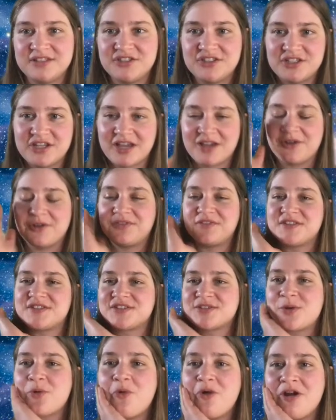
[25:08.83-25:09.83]
Check out the
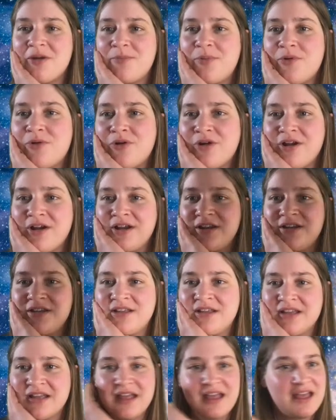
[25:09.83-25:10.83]
scoreboard,
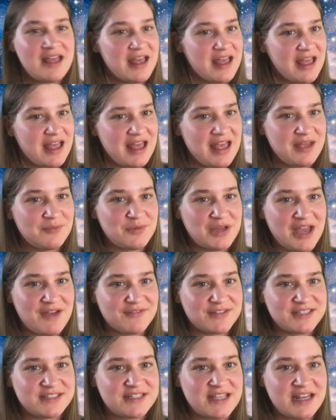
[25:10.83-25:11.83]
and we have
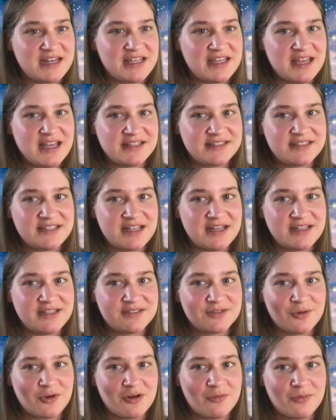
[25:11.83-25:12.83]
a steady
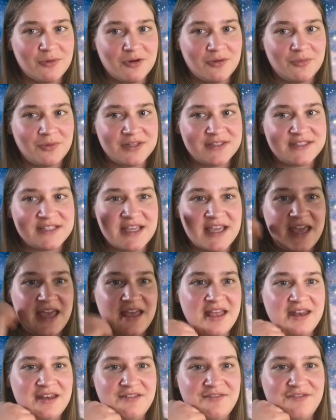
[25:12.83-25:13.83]
scoreboard once
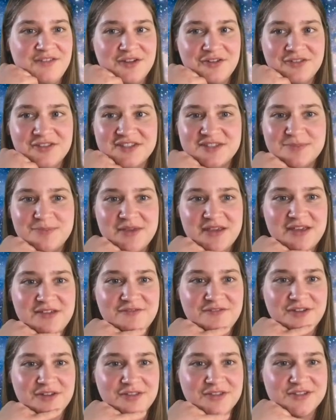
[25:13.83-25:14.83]
again. Fearless Bee,
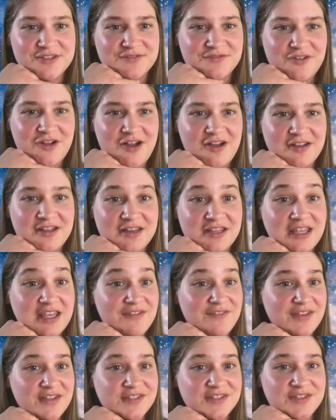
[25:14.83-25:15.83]
Fearless Frog, and
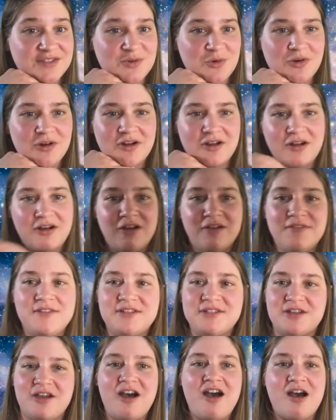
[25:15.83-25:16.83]
Giving Stork on the
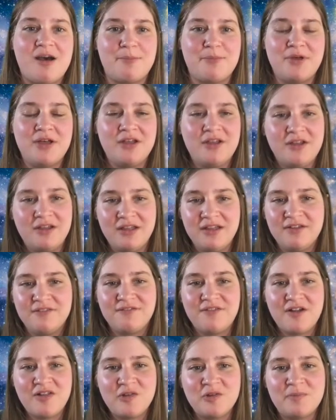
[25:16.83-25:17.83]
top,
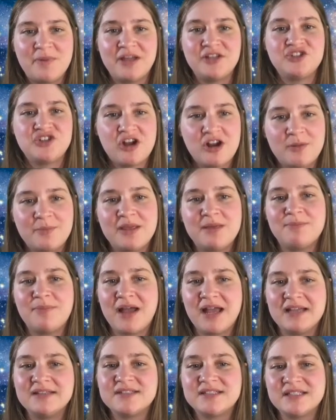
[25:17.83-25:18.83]
followed by Charming
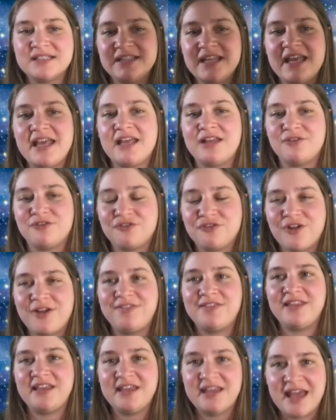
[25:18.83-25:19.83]
Bison and
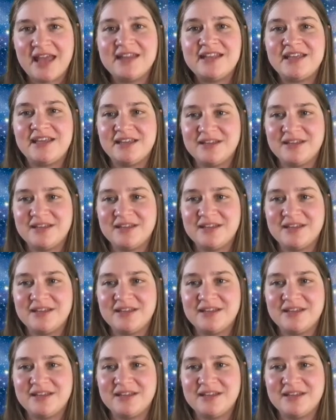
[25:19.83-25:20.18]
Friendly Yeti.